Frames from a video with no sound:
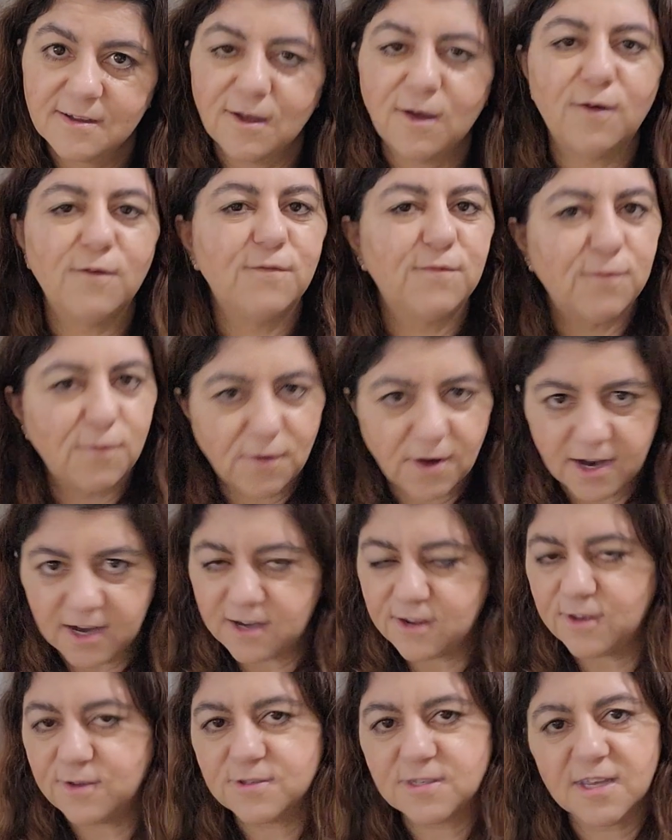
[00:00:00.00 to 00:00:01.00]
Avoid
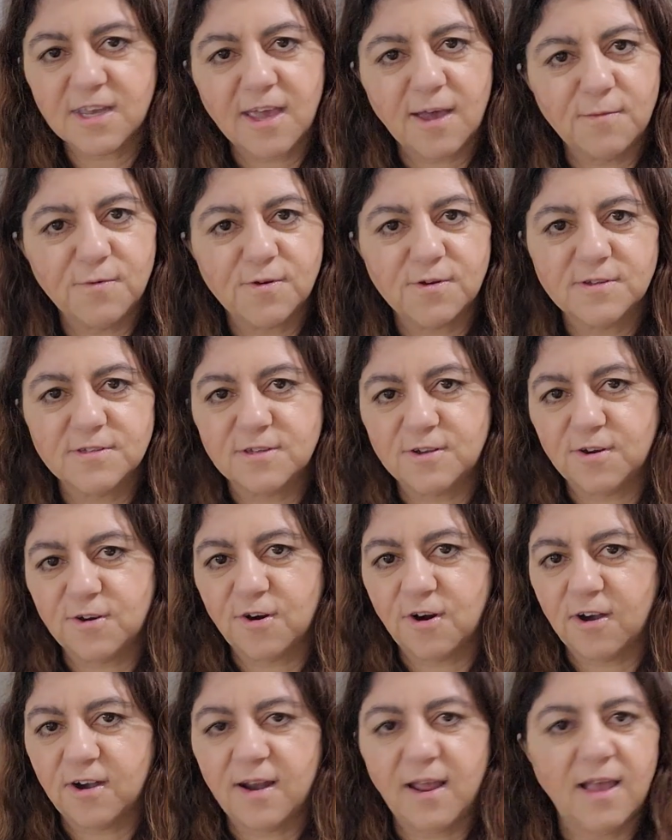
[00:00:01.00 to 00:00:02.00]
using chemicals in your
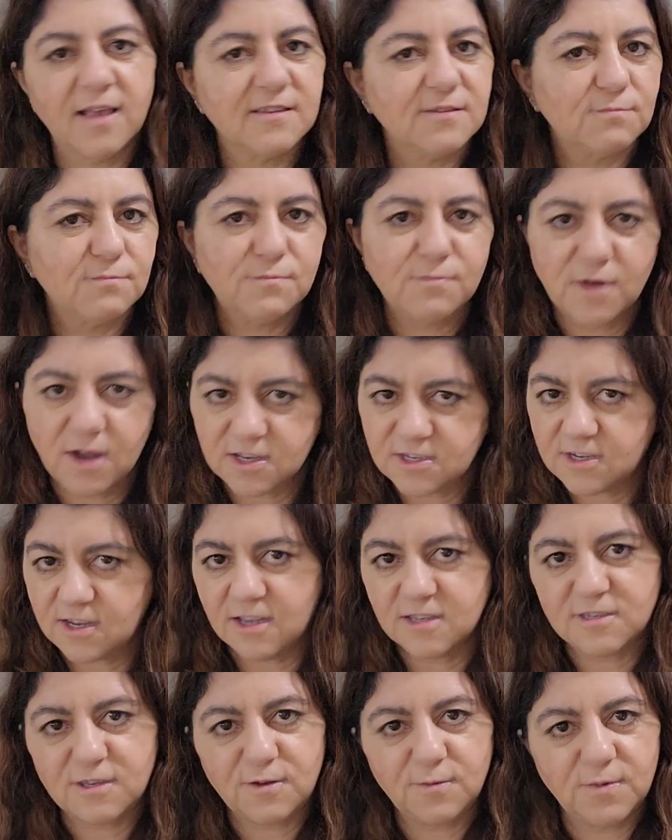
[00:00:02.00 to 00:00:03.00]
garden as much
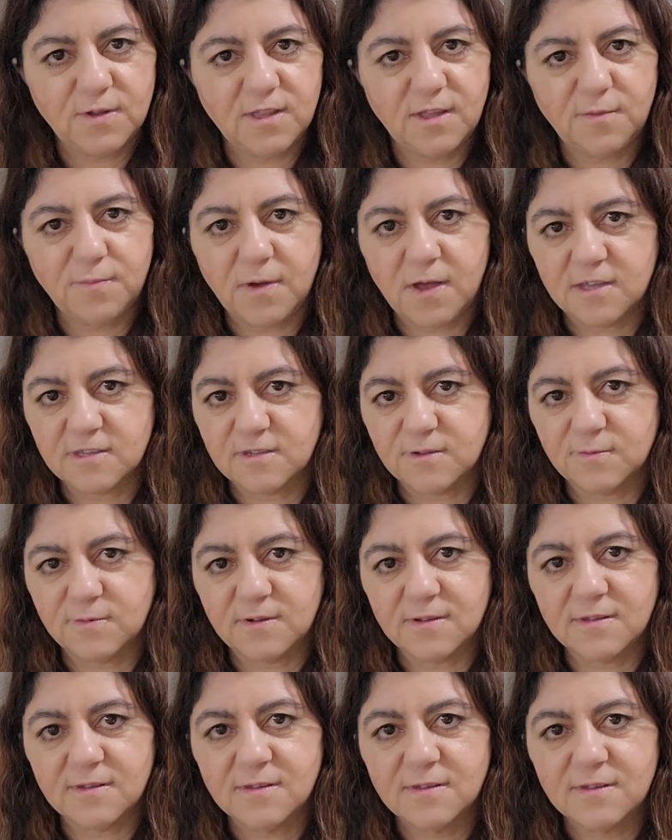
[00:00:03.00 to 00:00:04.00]
as humanly possible.